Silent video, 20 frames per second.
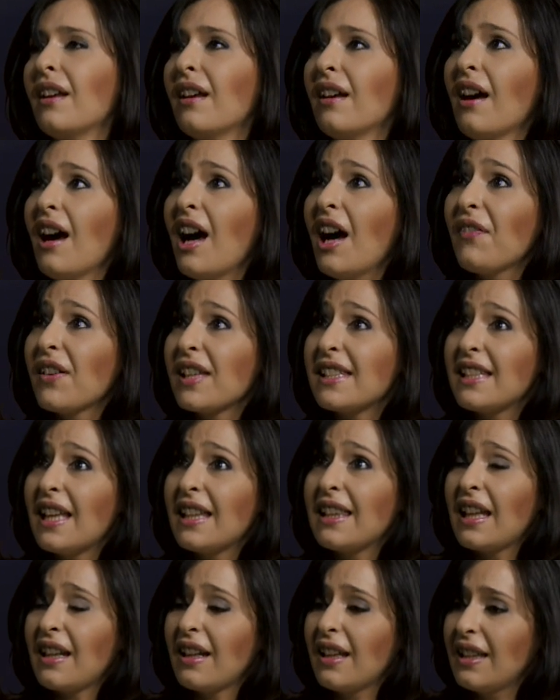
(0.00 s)
Having said
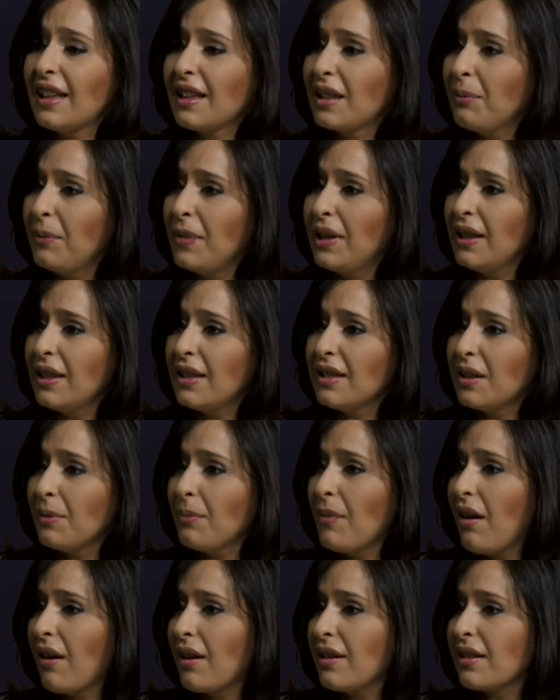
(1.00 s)
that, I think the Middle Eastern
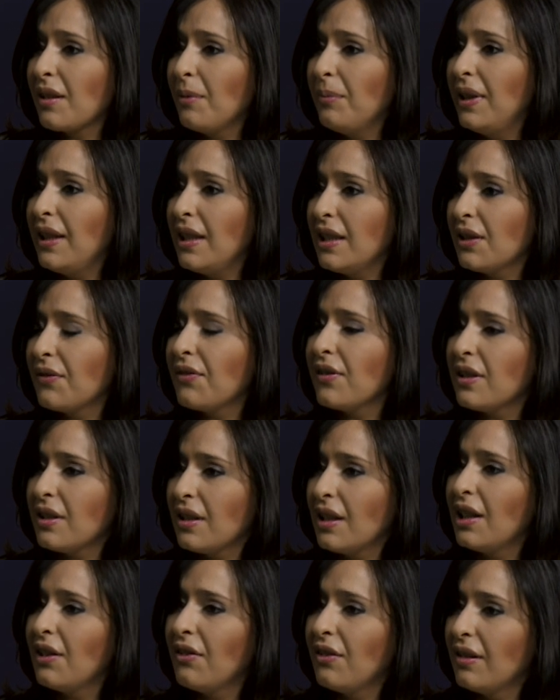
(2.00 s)
market's completely different to
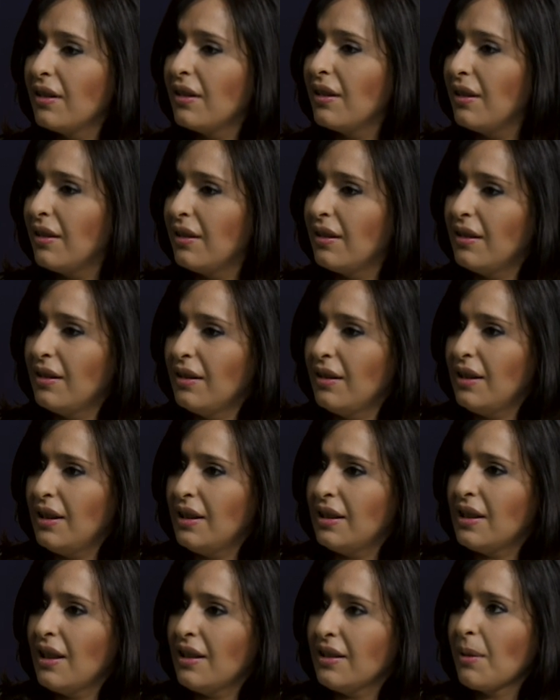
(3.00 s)
here, and
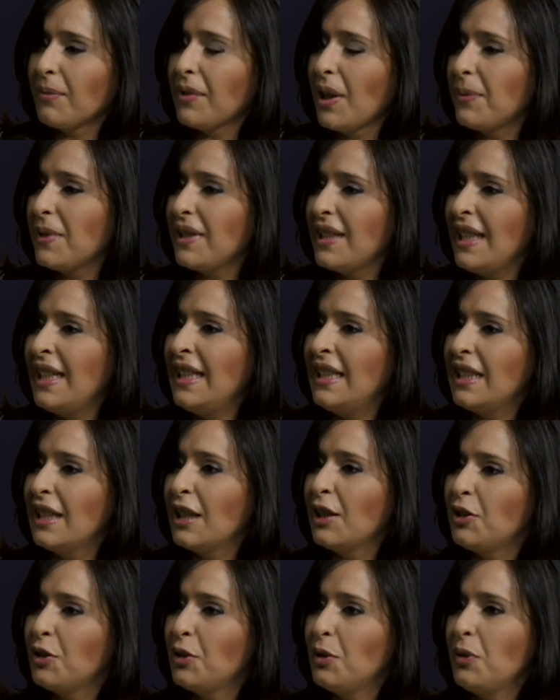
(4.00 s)
sometimes it's easier
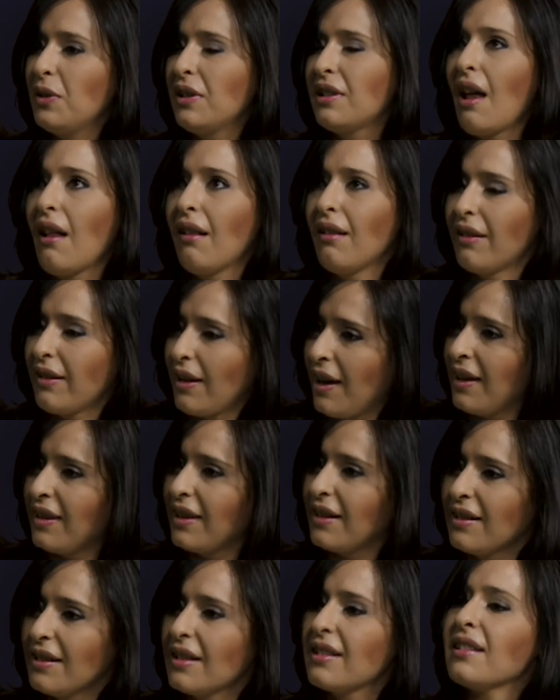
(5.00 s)
to sell there than
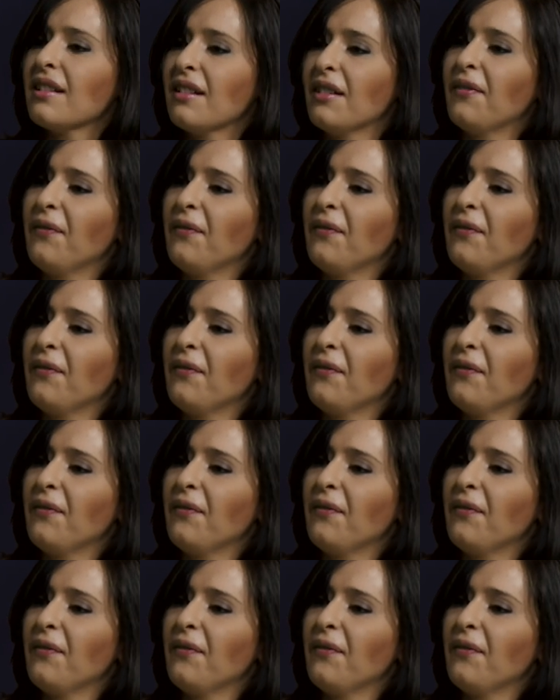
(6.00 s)
it is here.